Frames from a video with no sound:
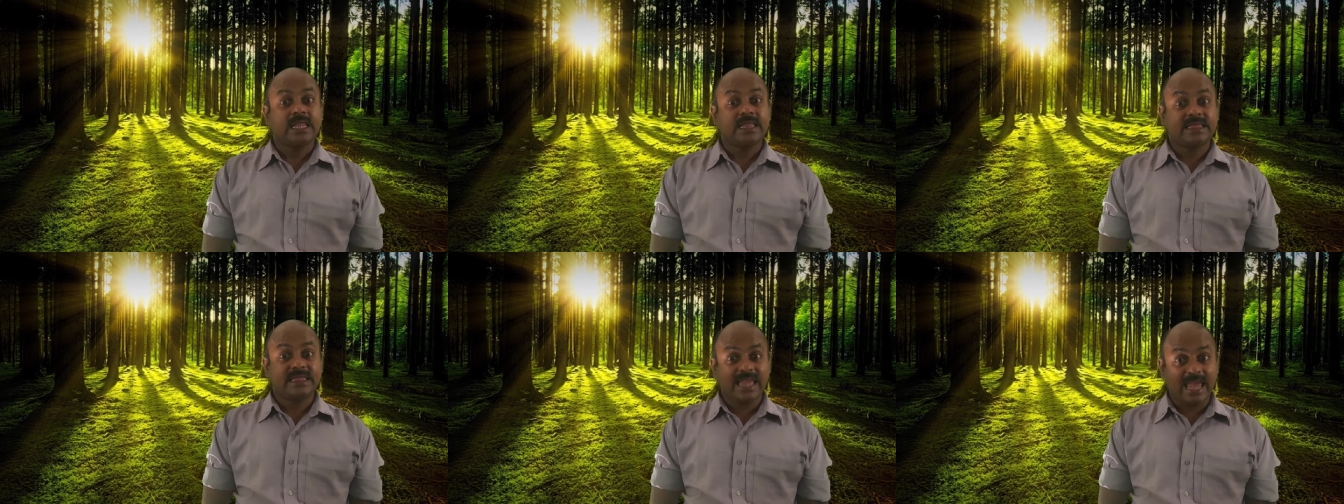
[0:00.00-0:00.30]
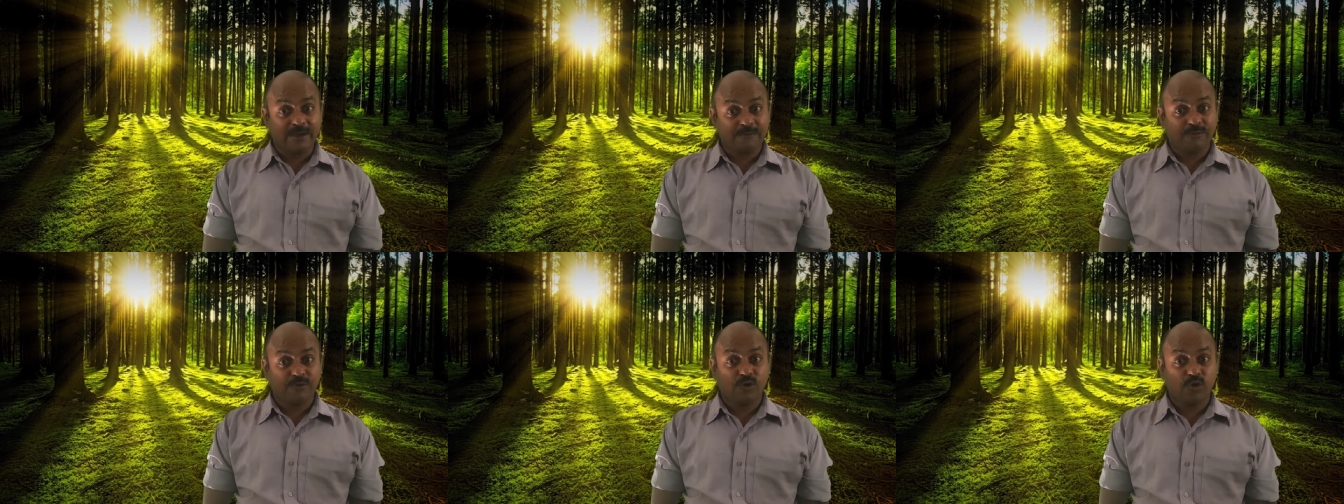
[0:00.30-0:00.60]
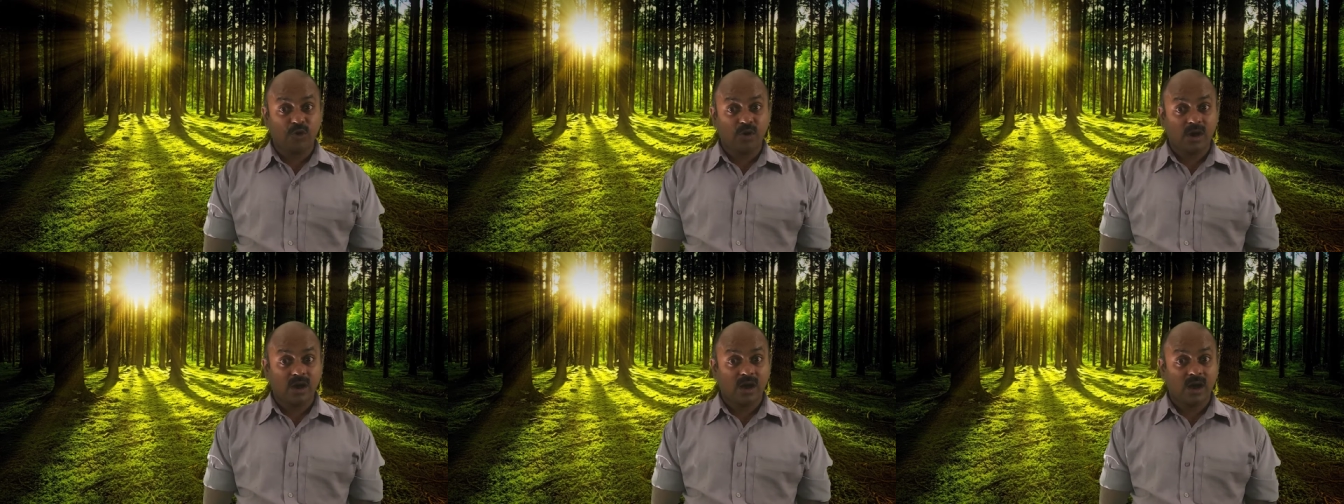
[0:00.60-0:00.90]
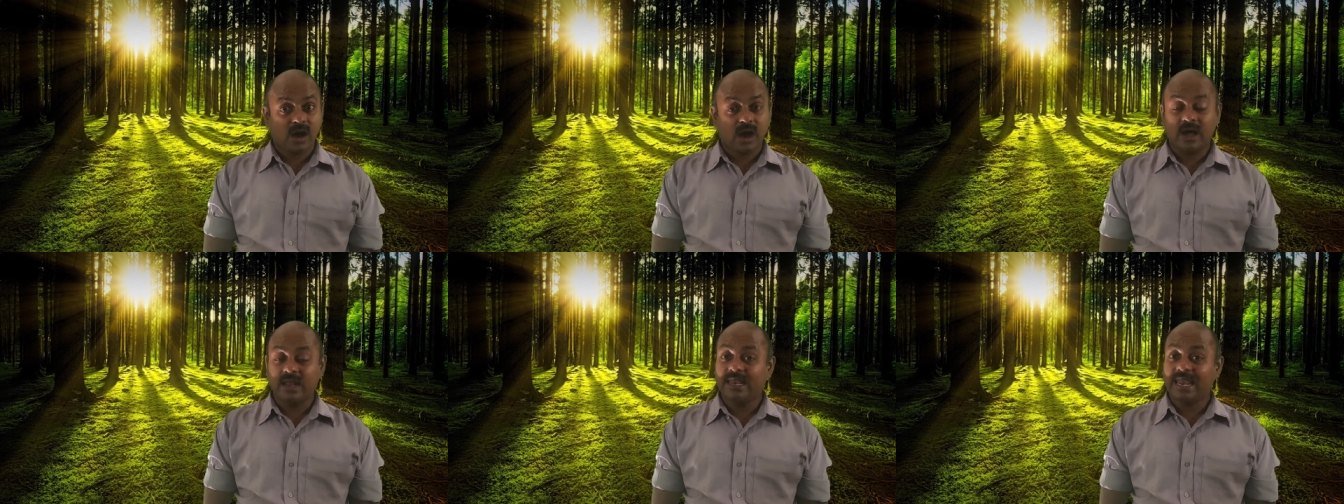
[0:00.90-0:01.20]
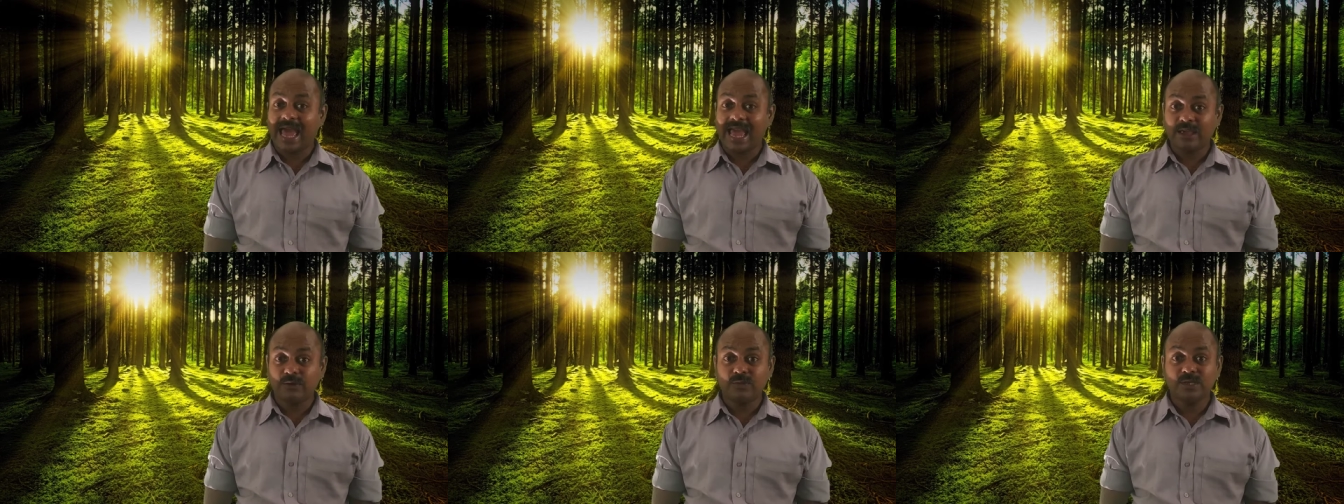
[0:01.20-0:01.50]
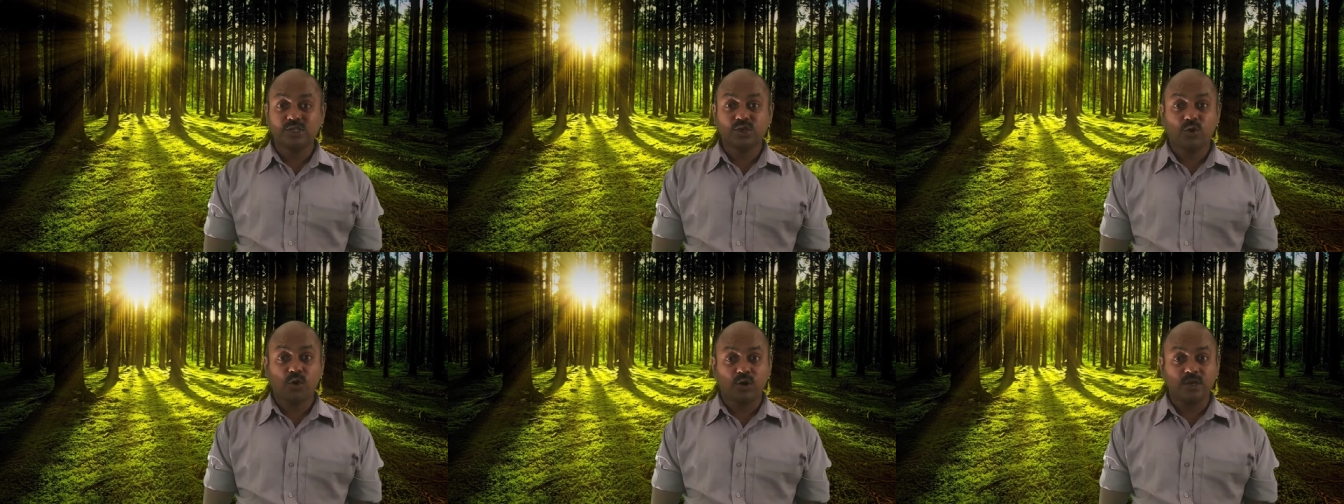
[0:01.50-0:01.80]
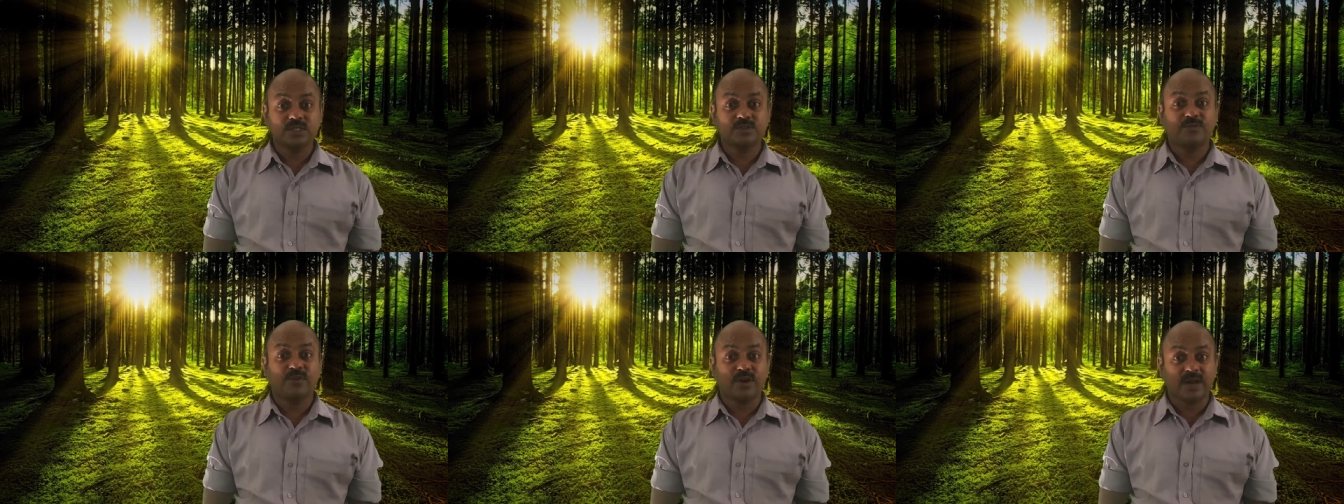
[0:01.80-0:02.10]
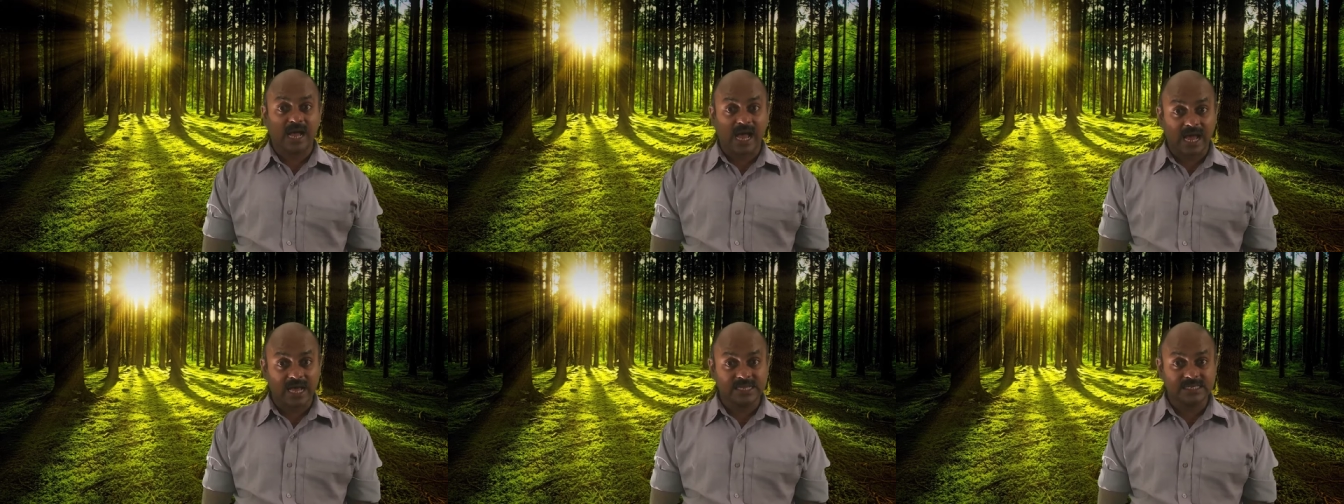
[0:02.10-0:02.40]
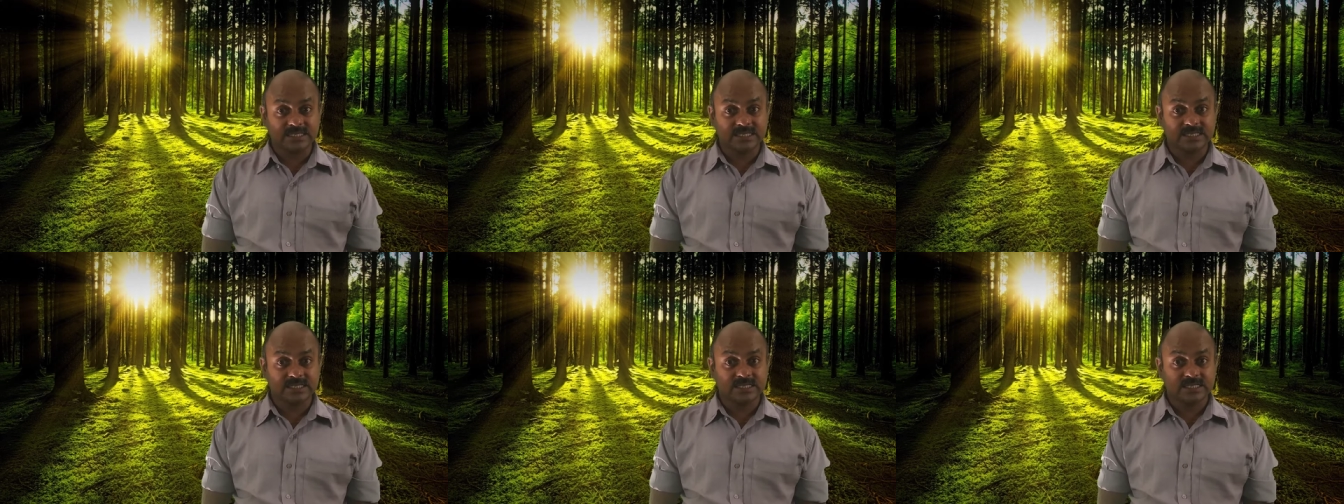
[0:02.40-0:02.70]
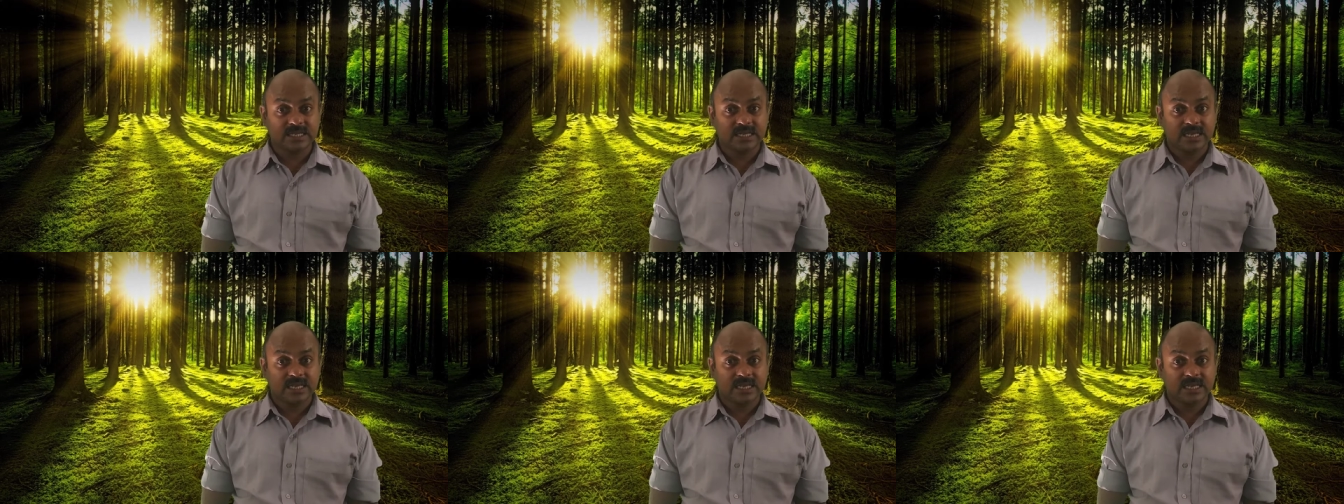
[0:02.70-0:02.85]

Therefore, a language course for us